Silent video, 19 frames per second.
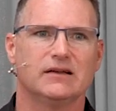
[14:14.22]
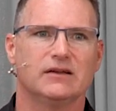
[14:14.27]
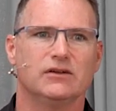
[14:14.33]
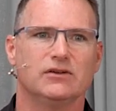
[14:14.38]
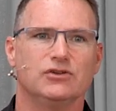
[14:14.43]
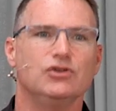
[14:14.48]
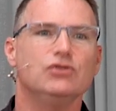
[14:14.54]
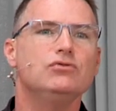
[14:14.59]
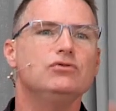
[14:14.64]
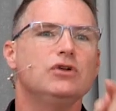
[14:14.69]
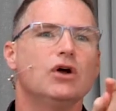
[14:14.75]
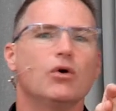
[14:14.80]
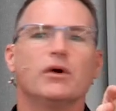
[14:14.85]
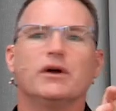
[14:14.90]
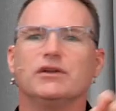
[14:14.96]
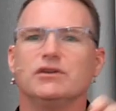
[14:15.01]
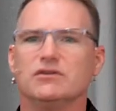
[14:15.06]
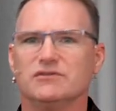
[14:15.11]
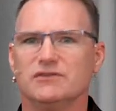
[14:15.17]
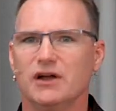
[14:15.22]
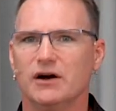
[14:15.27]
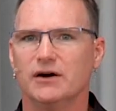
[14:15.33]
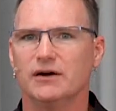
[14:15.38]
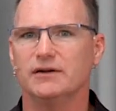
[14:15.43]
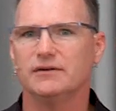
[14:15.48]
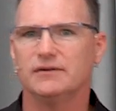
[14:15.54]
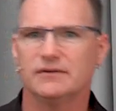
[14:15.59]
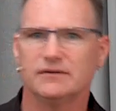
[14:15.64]
You know what you've
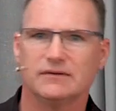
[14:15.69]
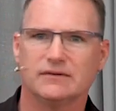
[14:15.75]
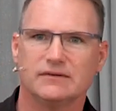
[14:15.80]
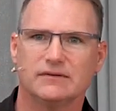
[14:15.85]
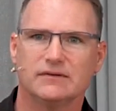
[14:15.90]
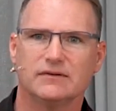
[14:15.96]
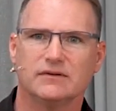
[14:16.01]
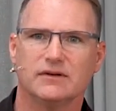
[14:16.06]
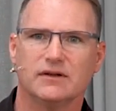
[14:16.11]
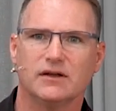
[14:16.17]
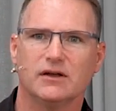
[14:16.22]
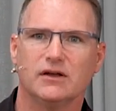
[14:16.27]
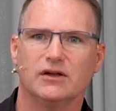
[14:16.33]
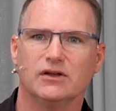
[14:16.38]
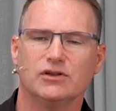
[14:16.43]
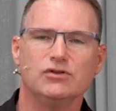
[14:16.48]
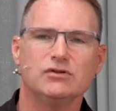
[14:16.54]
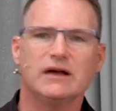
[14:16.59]
done. You